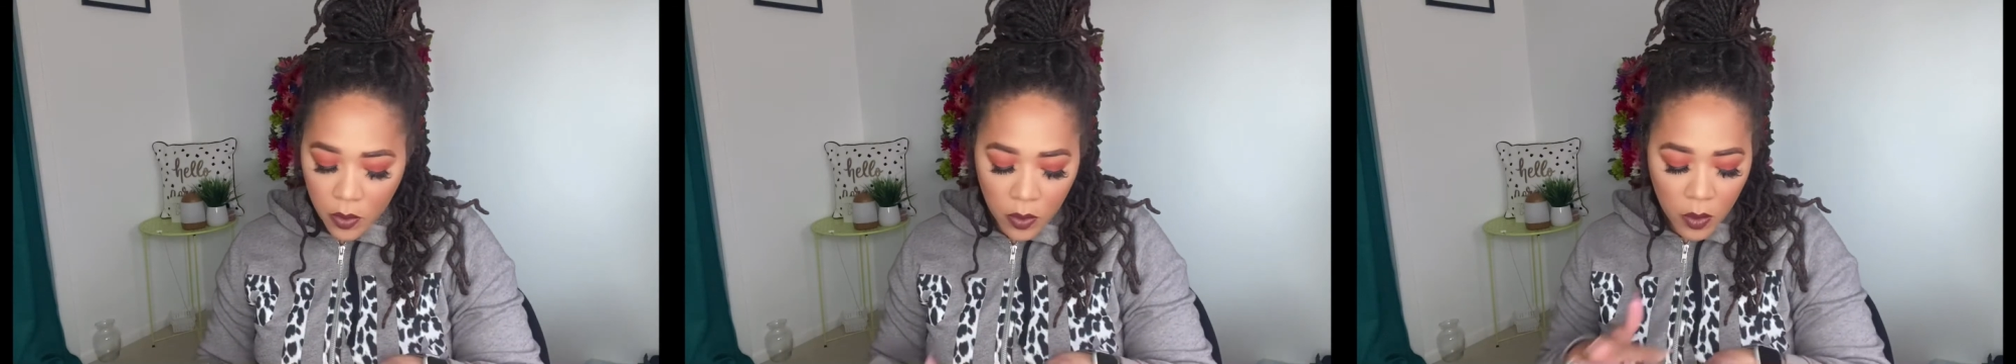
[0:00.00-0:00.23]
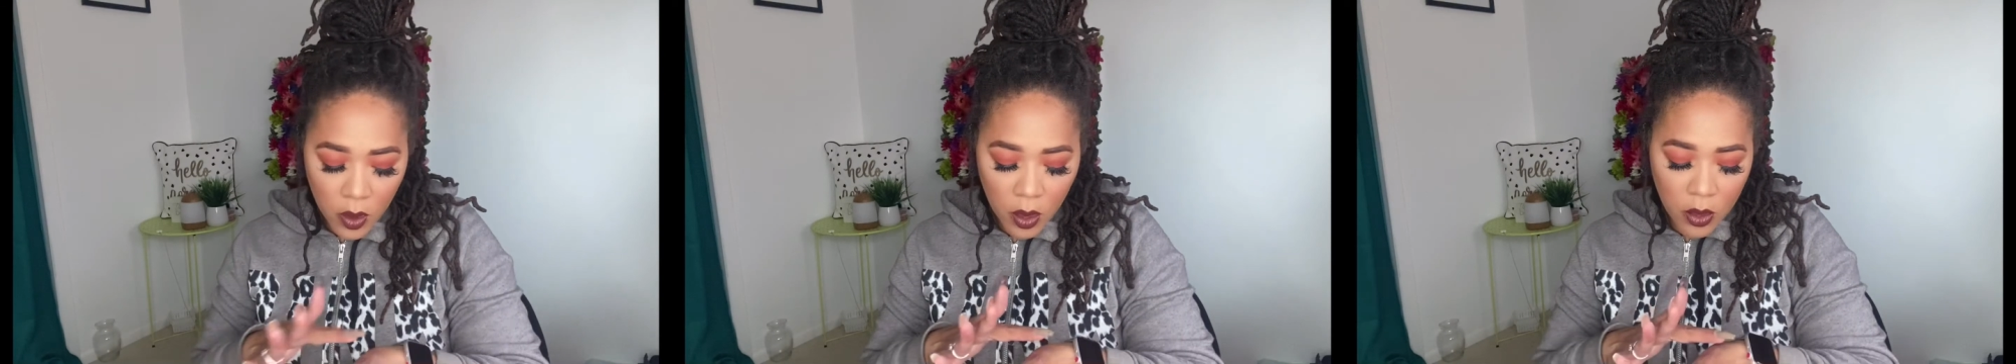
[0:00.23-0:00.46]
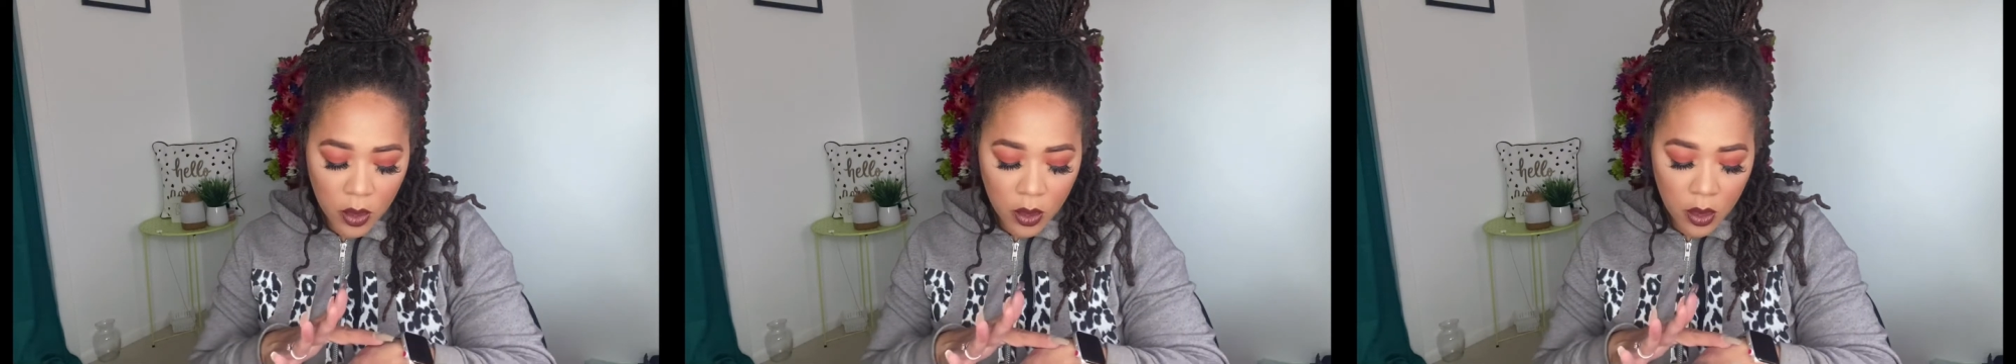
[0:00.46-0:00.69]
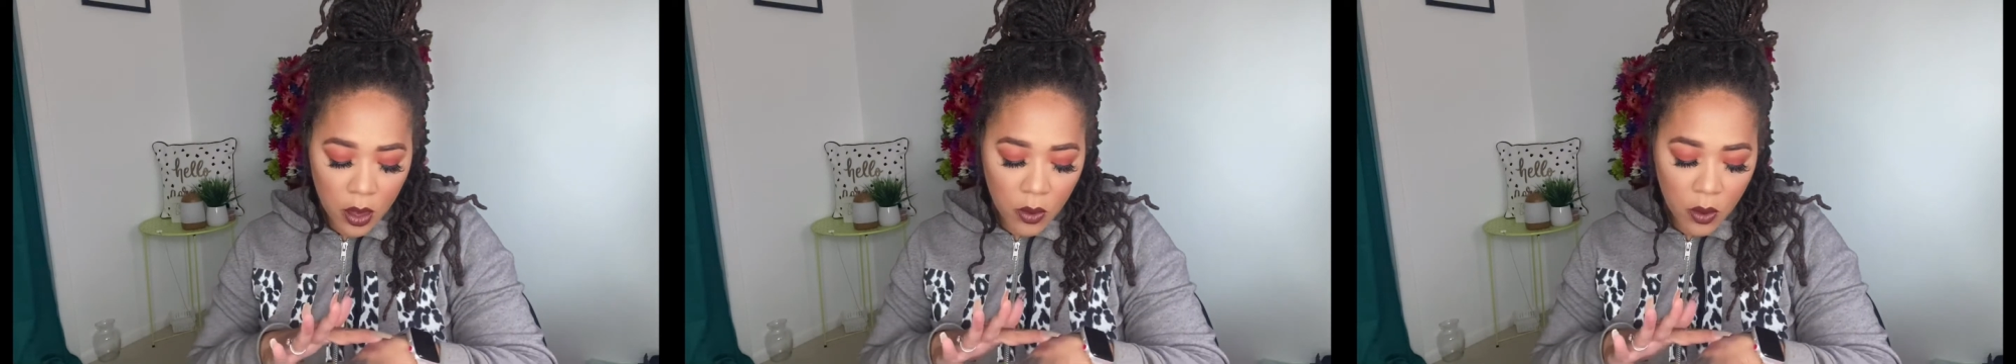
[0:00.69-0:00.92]
I just
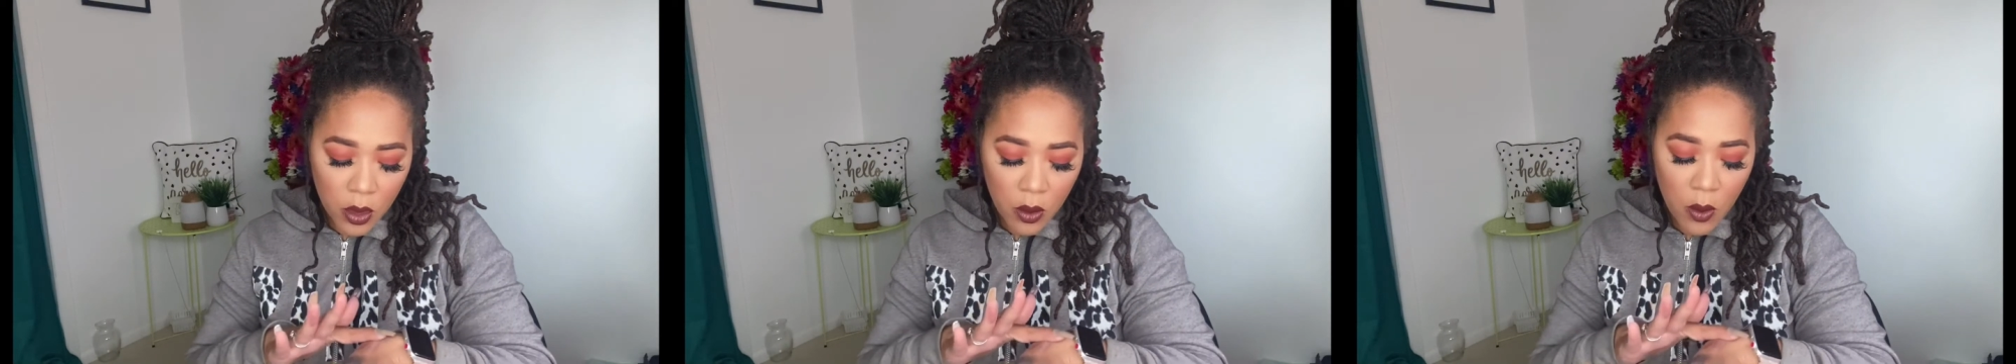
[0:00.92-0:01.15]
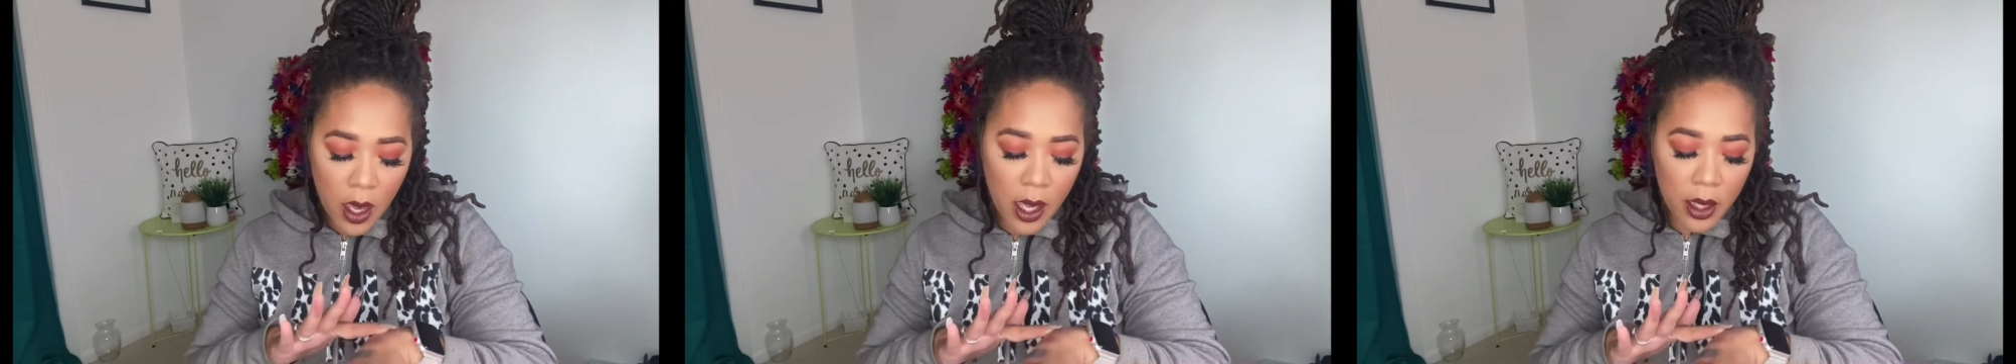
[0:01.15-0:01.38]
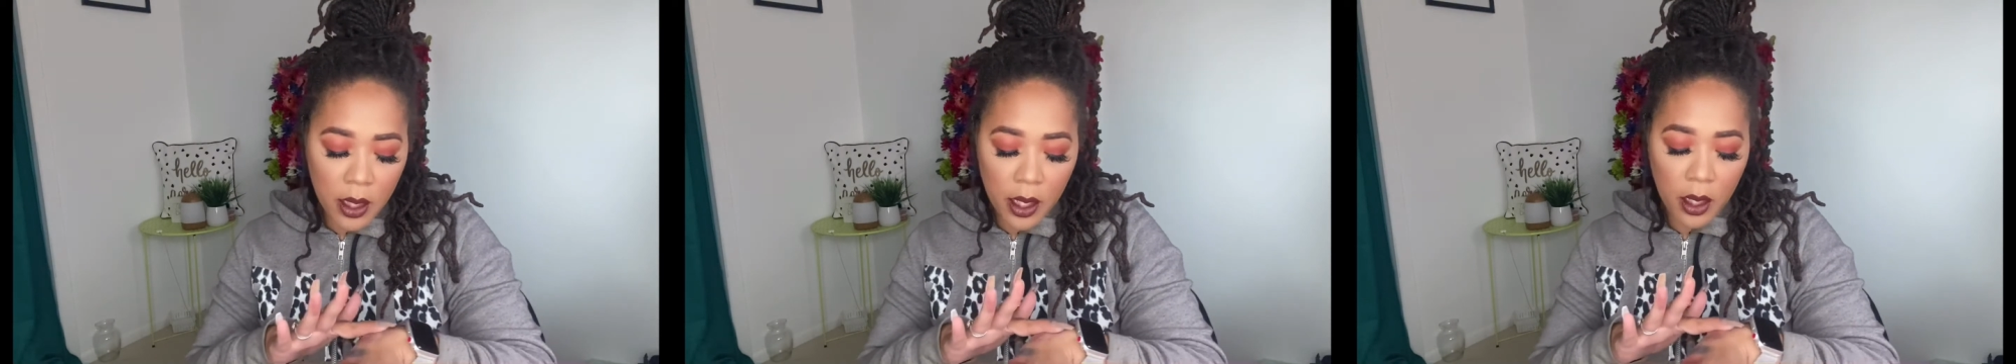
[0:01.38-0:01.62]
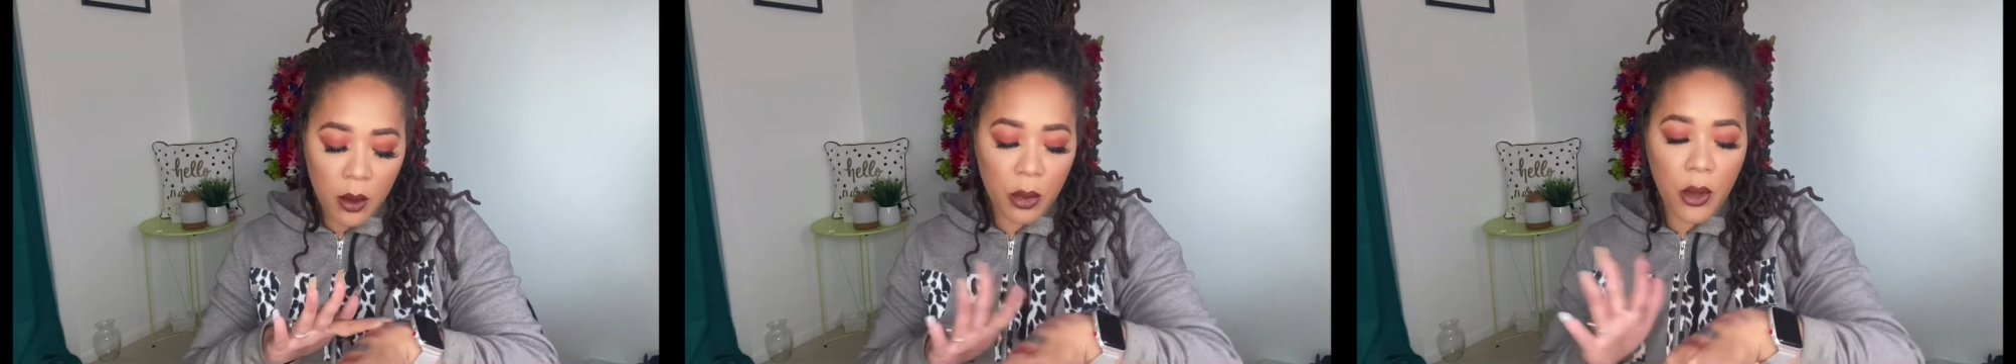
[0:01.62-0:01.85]
think when you add like a
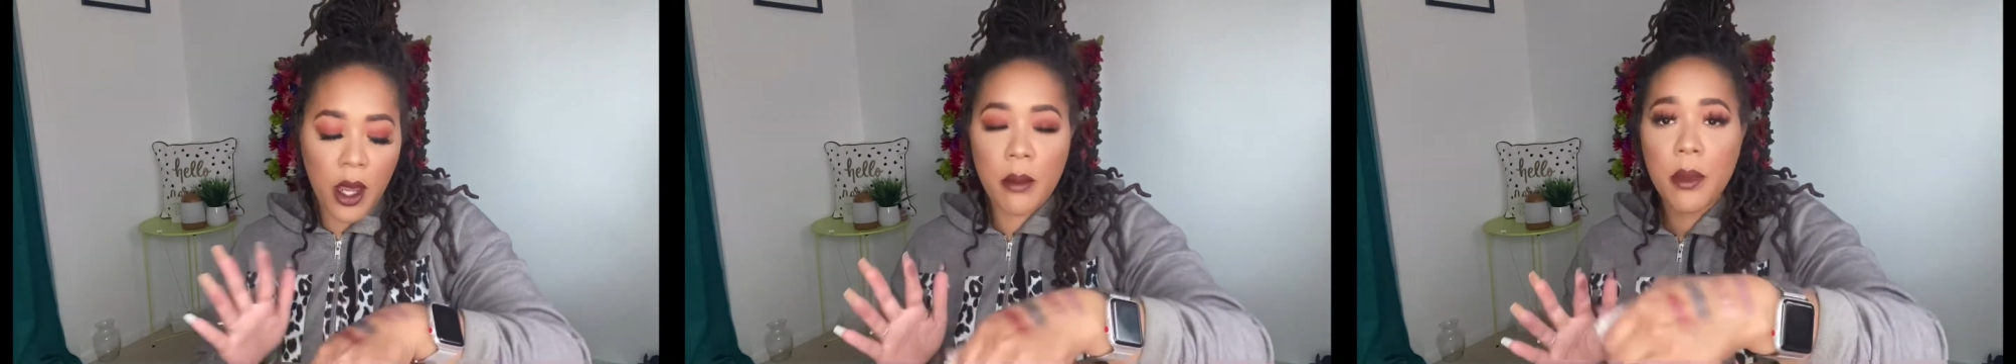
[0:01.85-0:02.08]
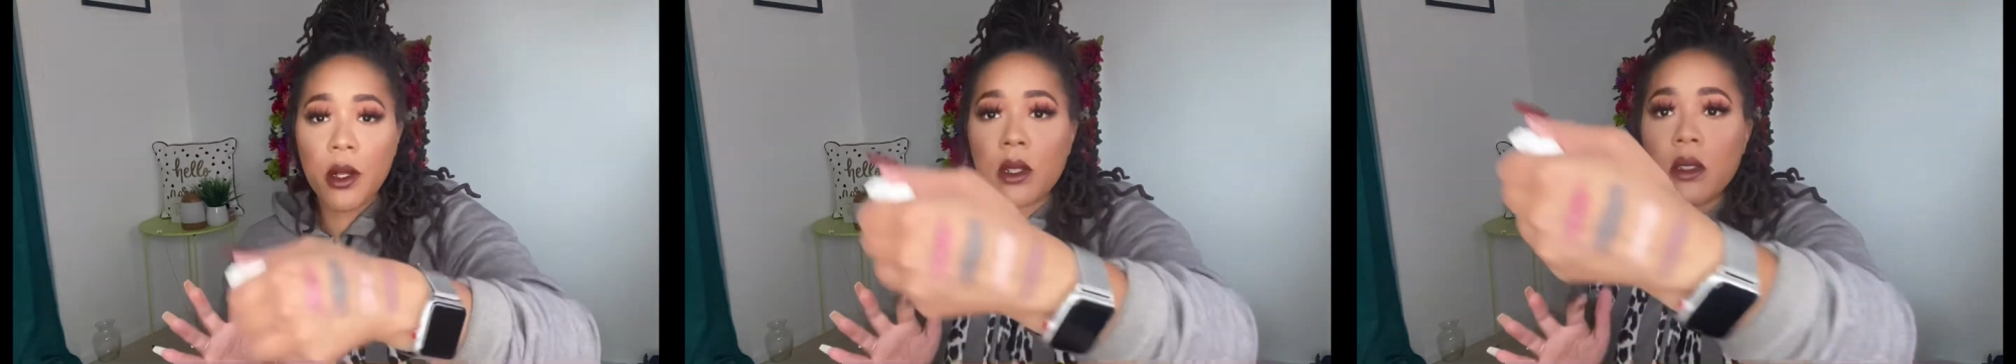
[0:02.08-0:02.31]
primer,